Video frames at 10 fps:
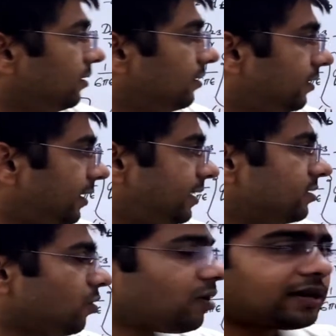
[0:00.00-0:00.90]

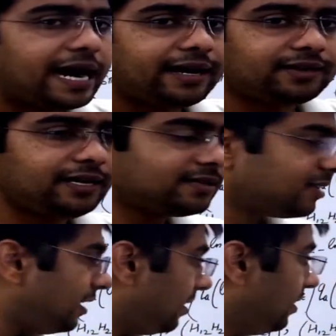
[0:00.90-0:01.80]
these or write these
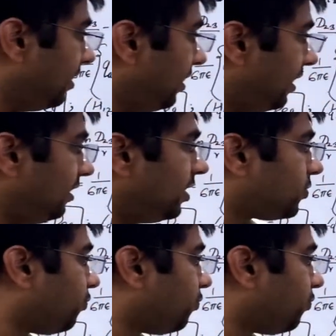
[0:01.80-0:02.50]
in this